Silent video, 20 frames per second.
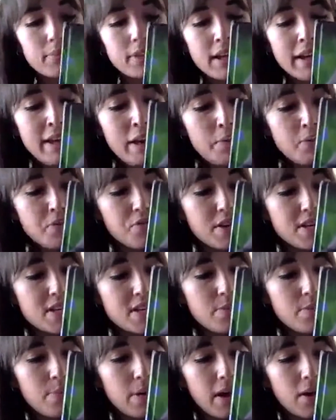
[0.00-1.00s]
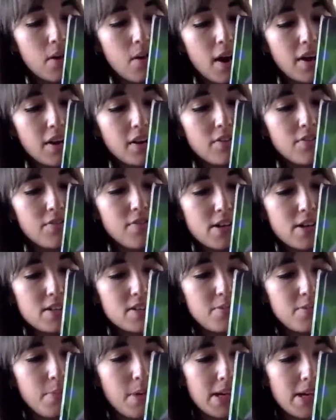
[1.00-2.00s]
And it was written by quite a good friend
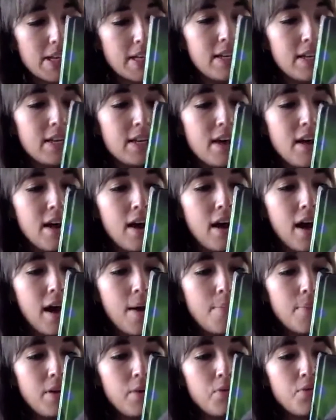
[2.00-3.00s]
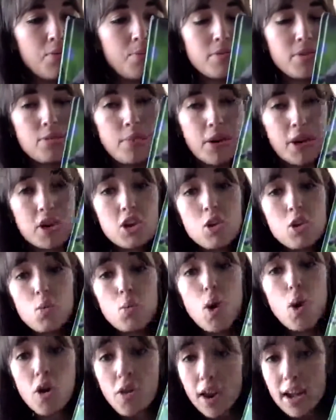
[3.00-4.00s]
of mine. It was written by Hugh
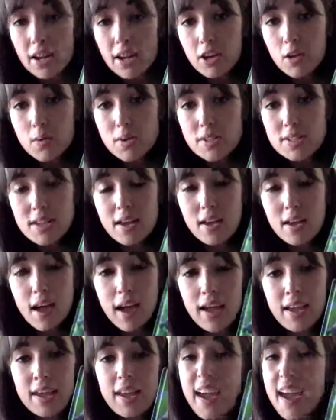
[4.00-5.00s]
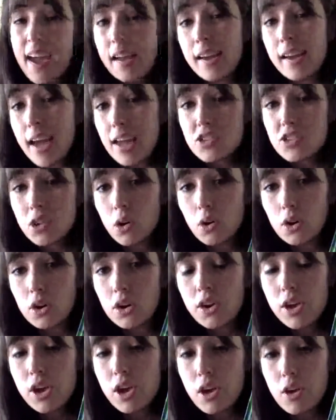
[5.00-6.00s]
Warwick, who is aka Hedgehog
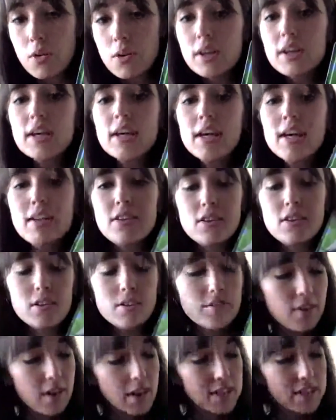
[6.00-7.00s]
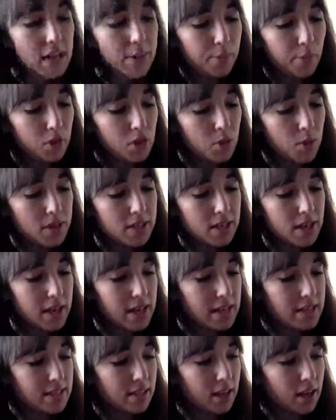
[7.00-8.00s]
Hugh, and you can find him on Twitter.
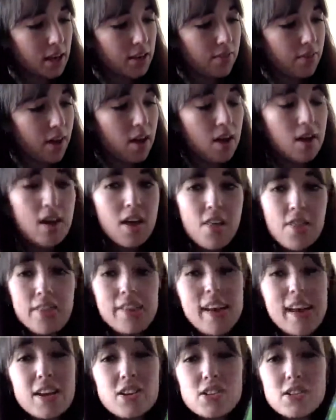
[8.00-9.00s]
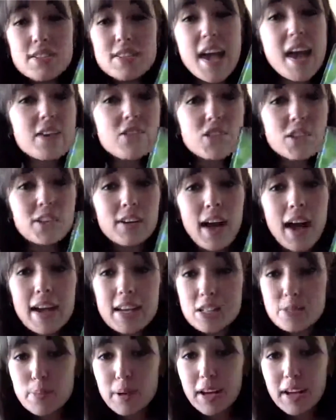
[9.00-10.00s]
He's kind of the nation's hedgehog
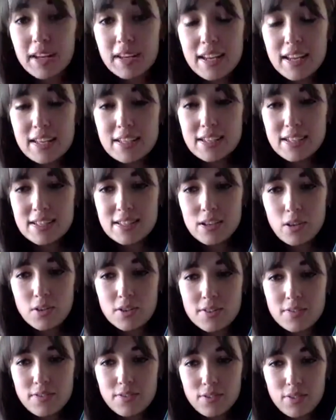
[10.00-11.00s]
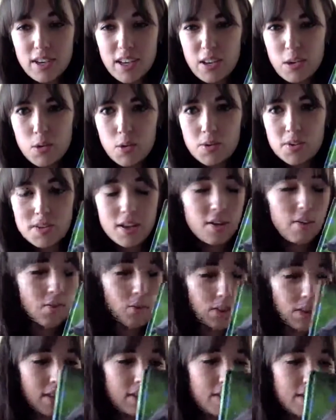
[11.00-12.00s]
expert, and he does lots of really cool stuff
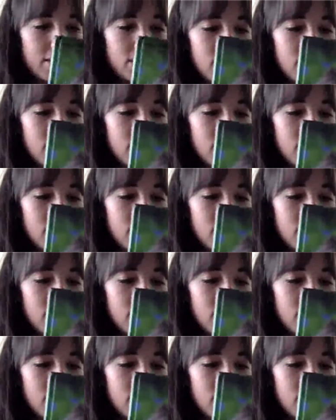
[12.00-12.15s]
with this.